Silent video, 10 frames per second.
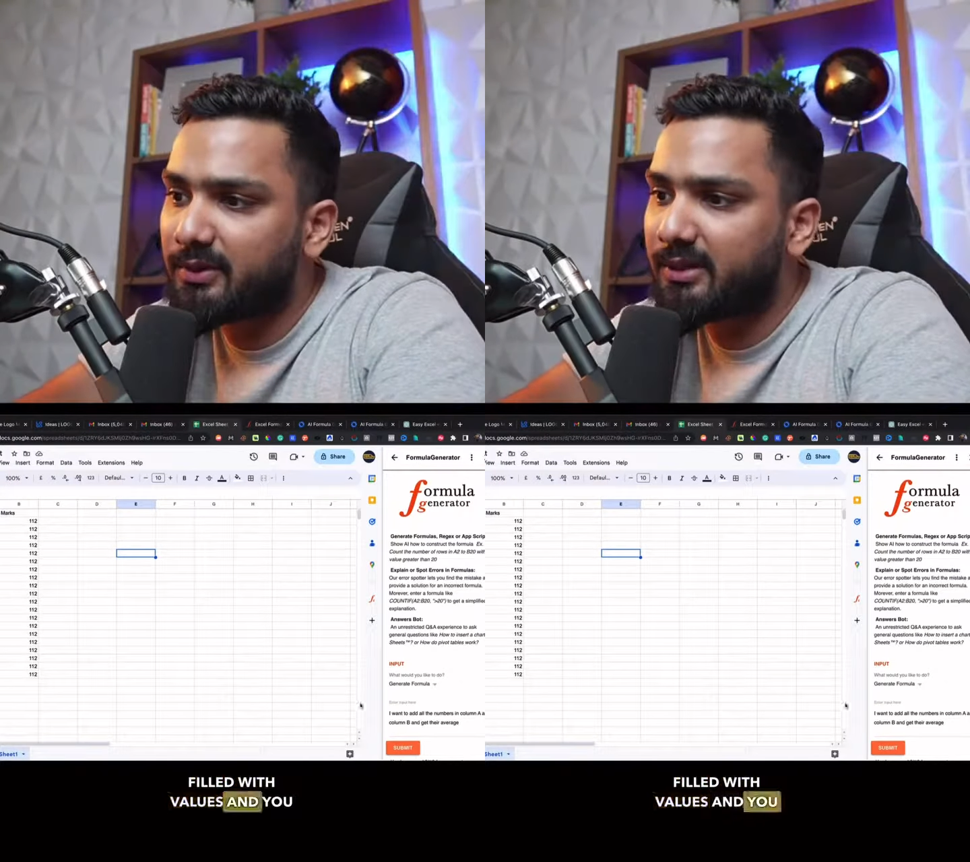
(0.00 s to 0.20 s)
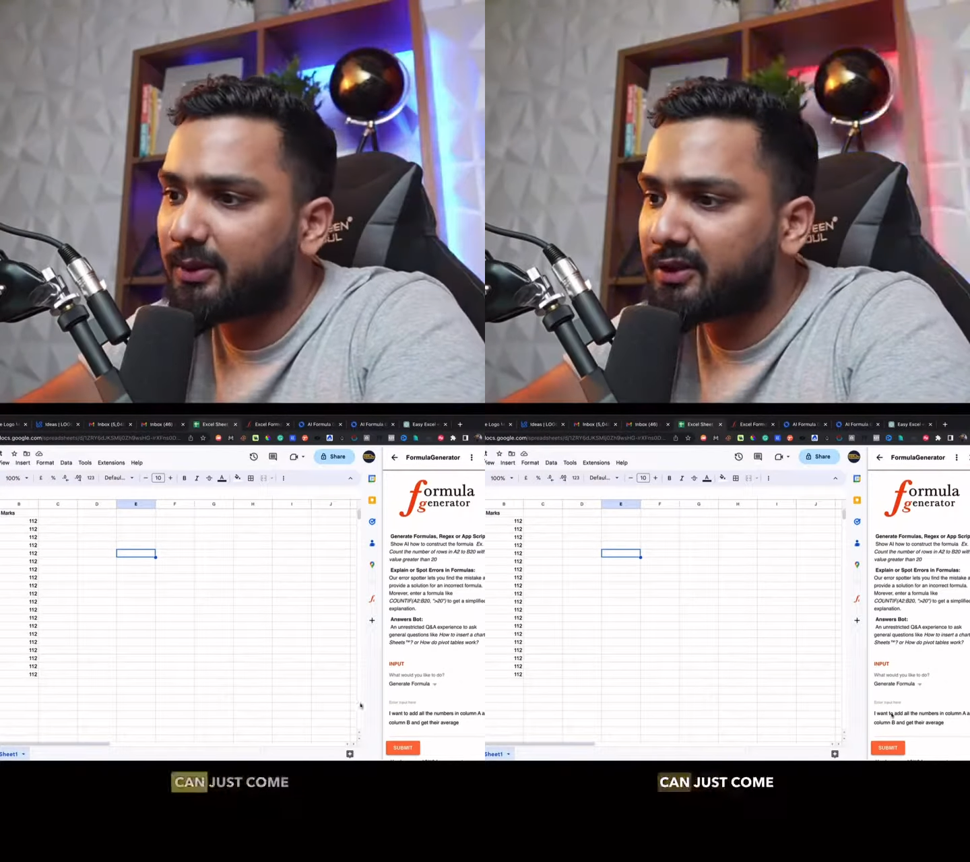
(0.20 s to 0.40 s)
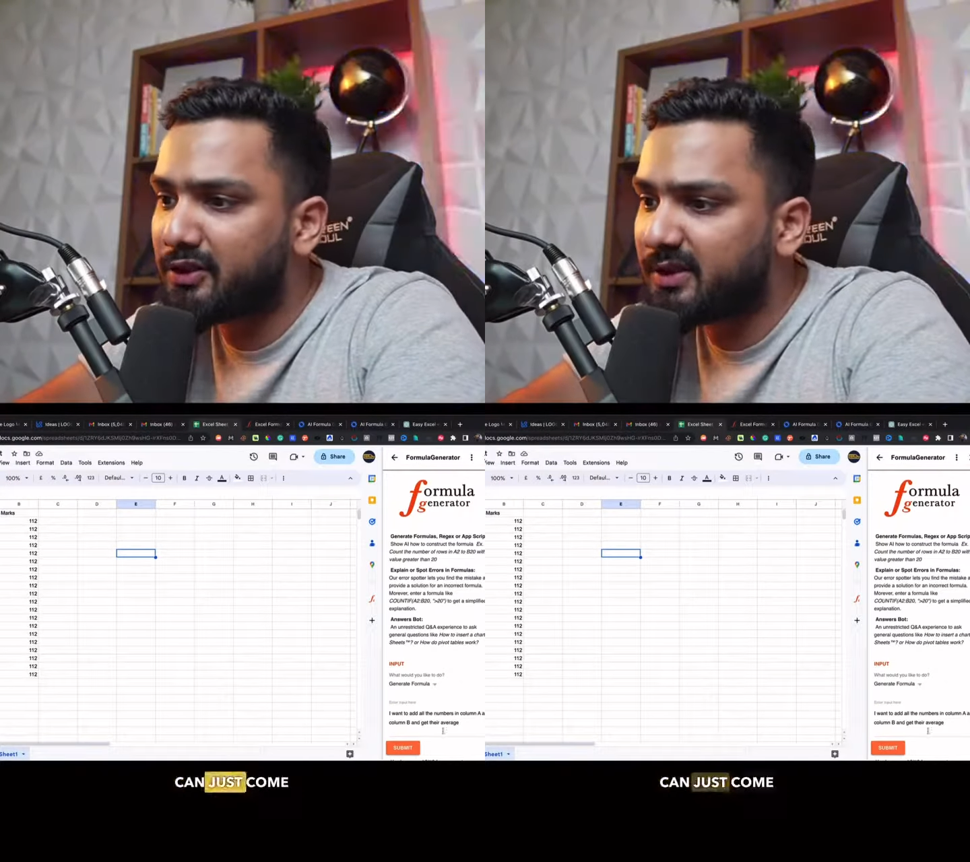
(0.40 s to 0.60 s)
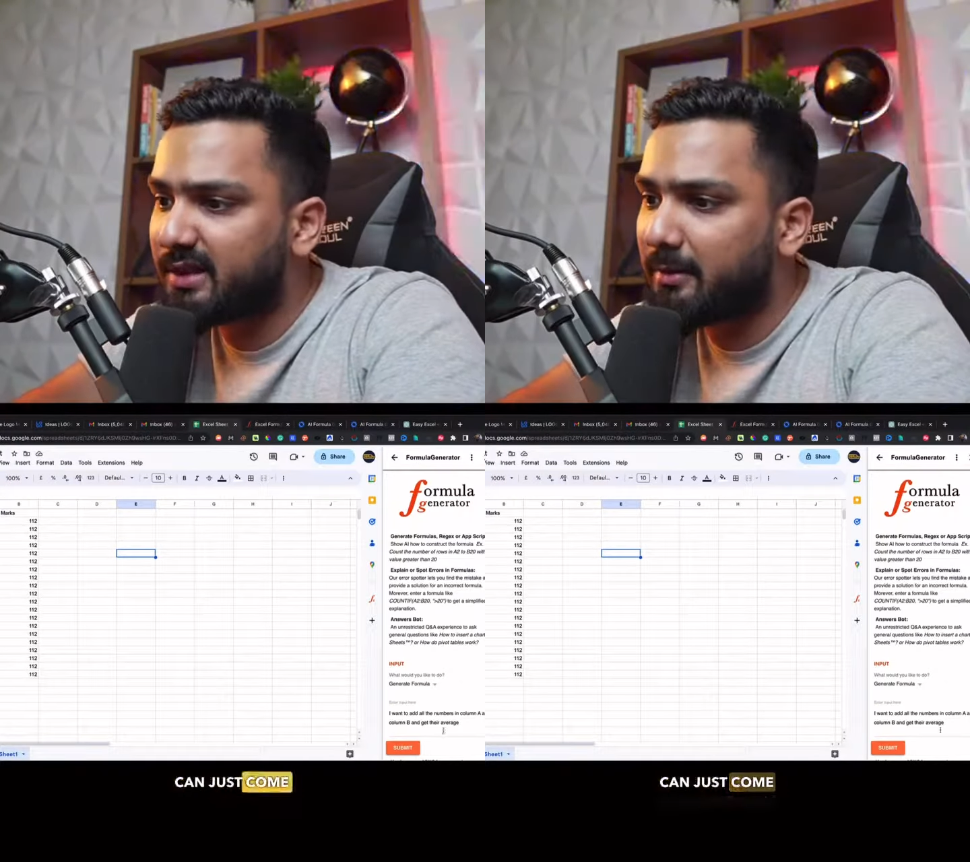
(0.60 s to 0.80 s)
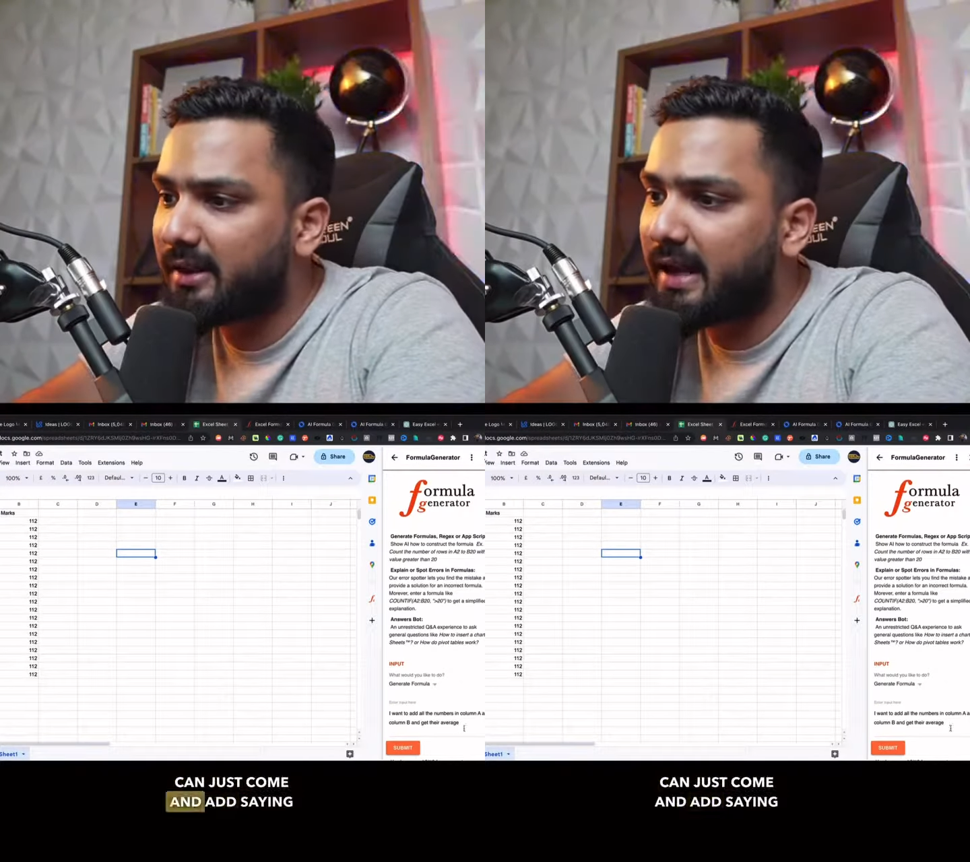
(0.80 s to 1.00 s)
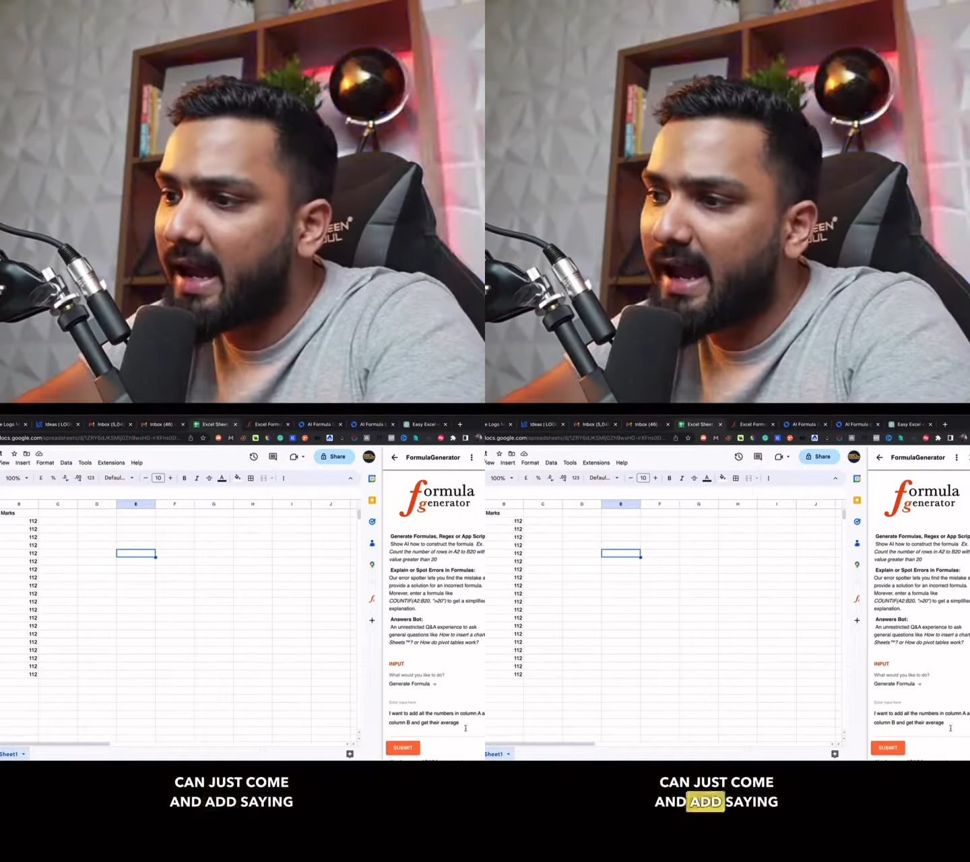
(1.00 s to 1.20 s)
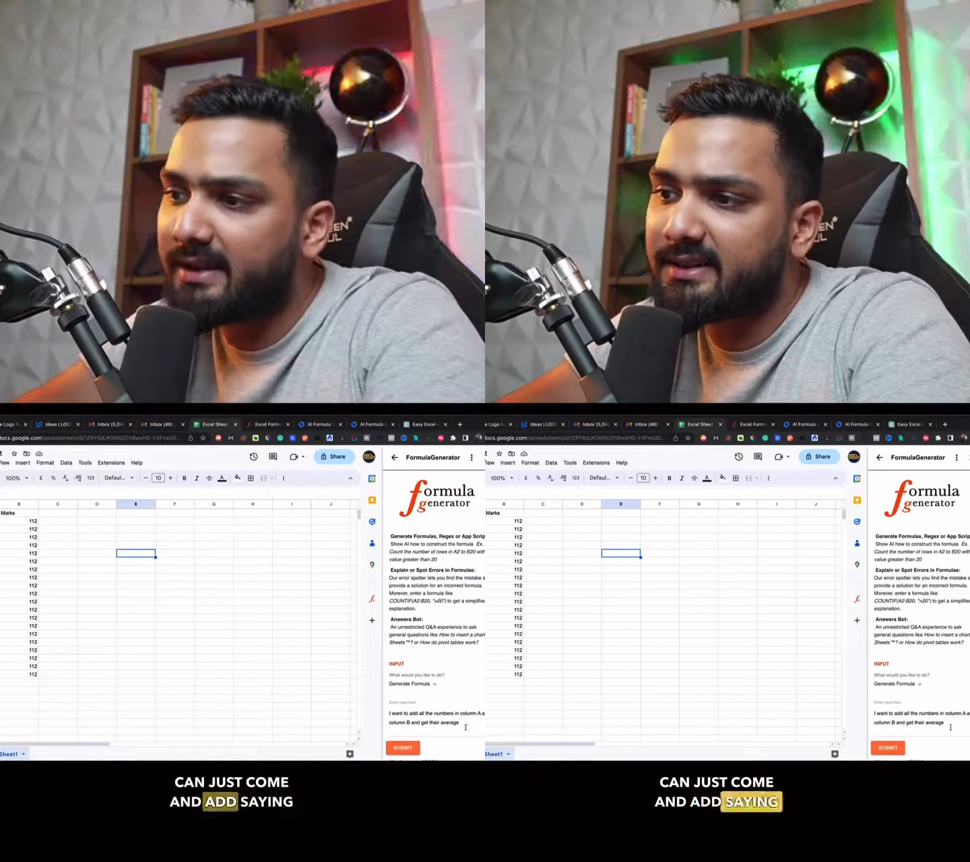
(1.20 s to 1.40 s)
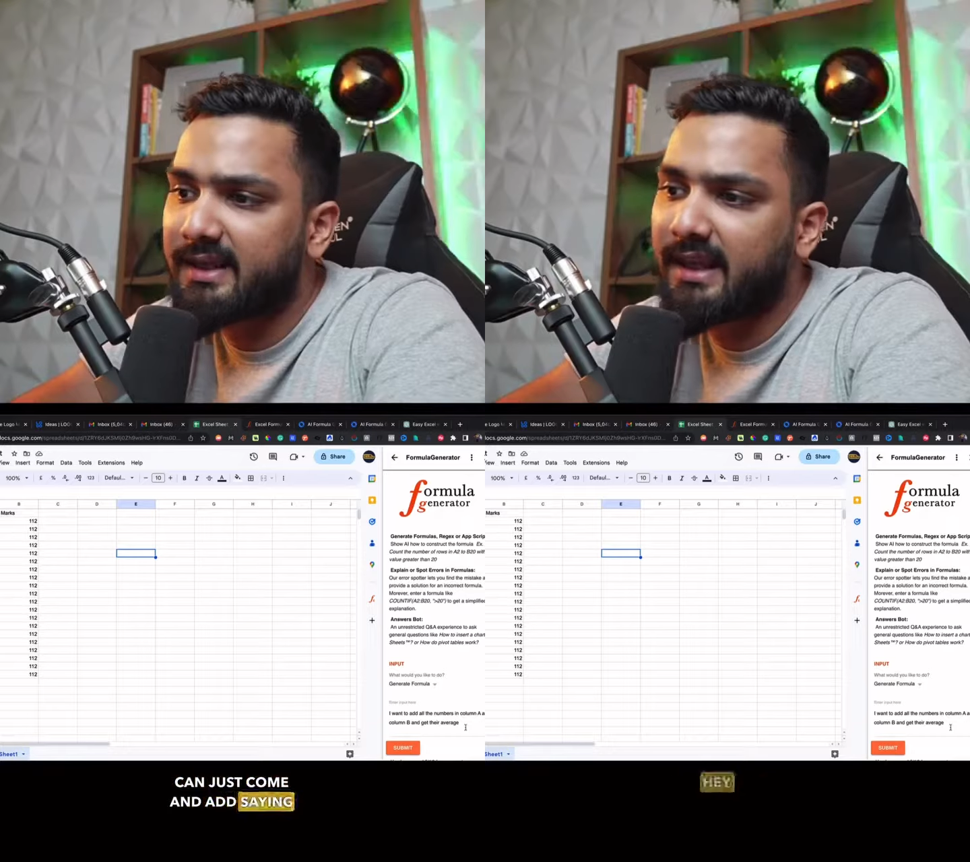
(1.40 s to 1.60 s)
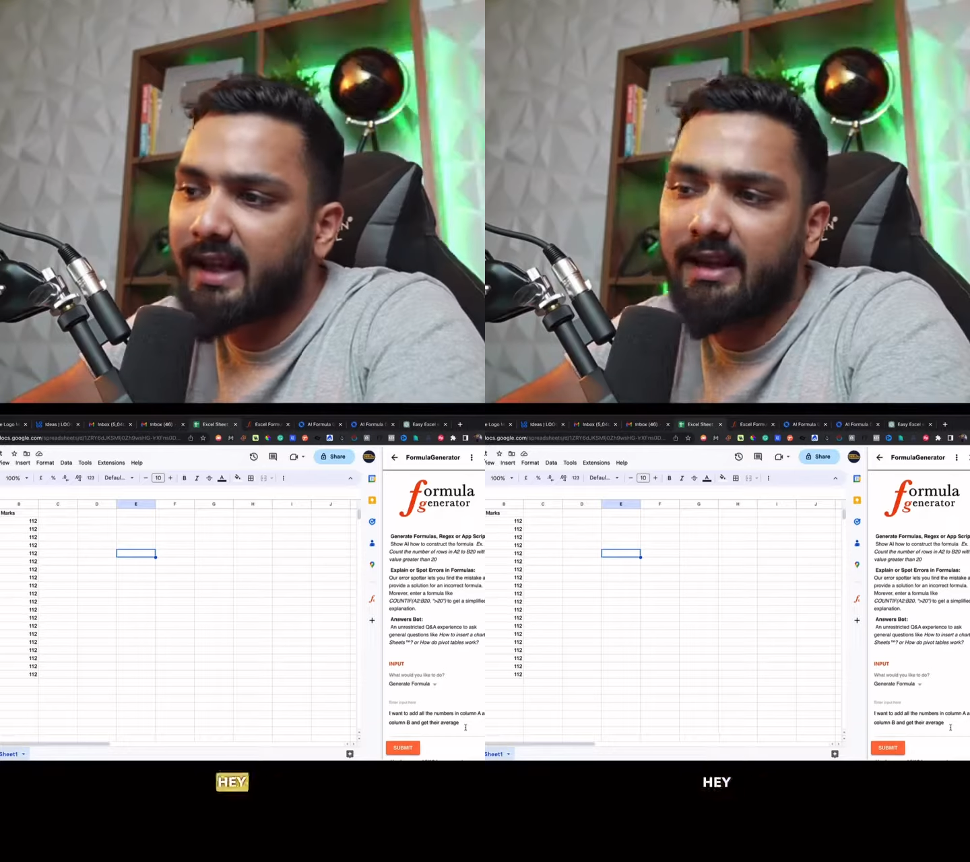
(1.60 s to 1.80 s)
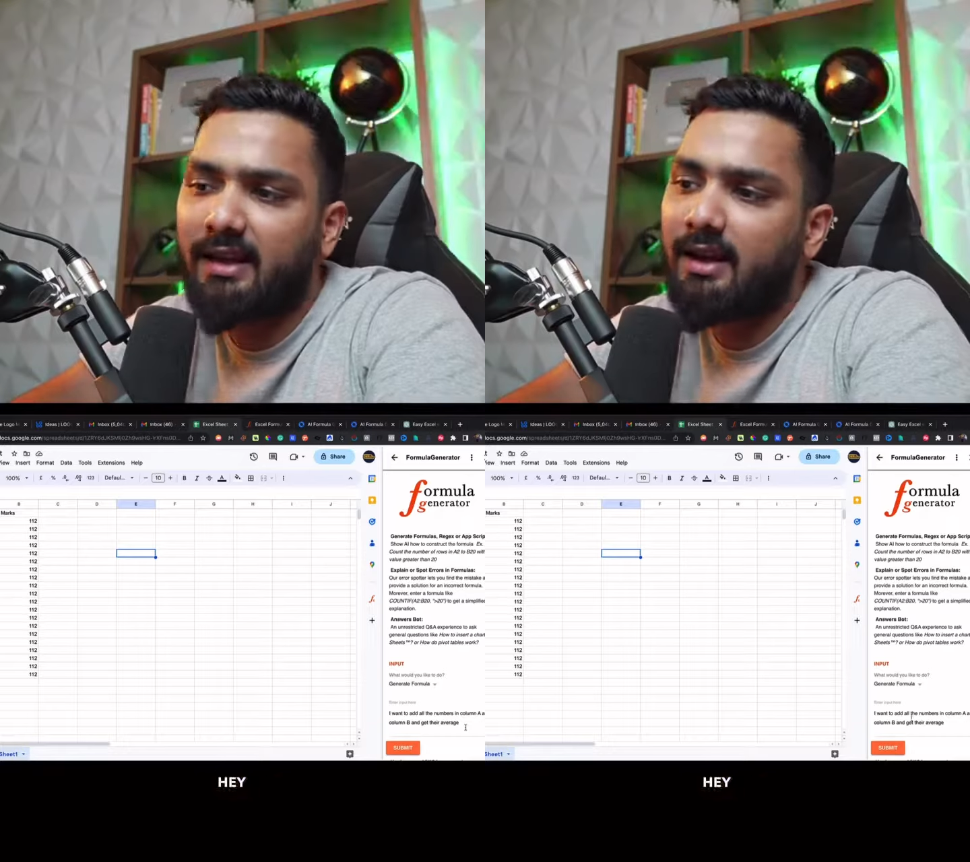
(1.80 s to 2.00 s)
and you can just come and add saying,
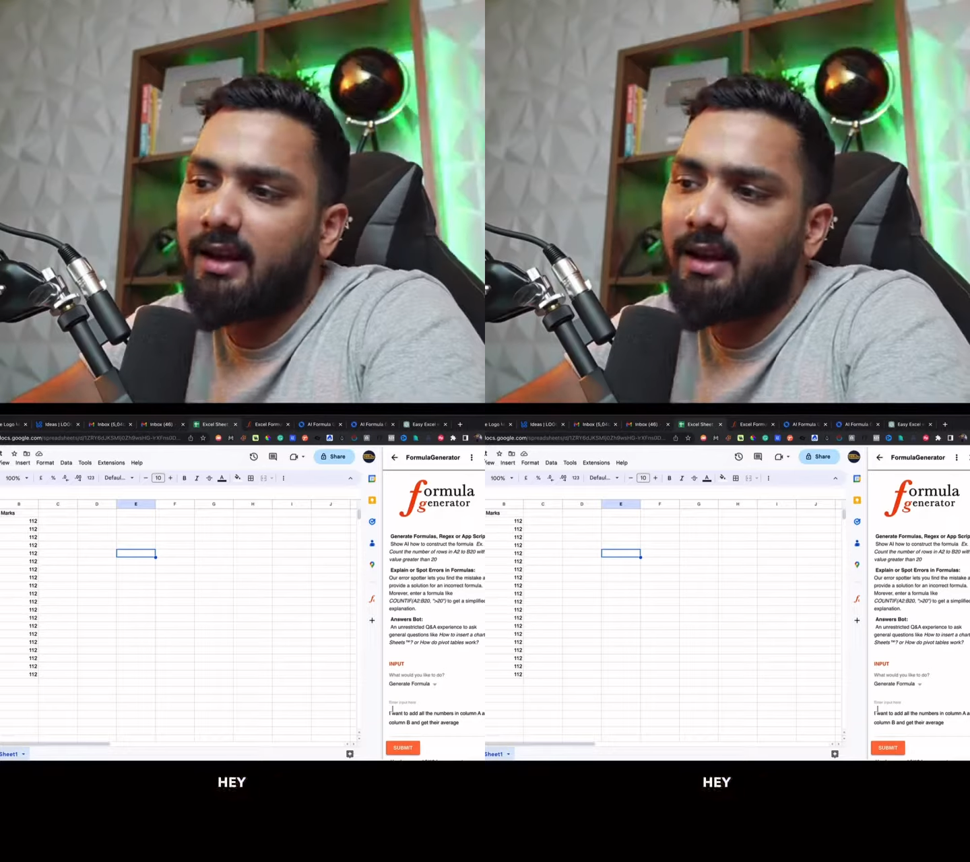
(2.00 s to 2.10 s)
hey,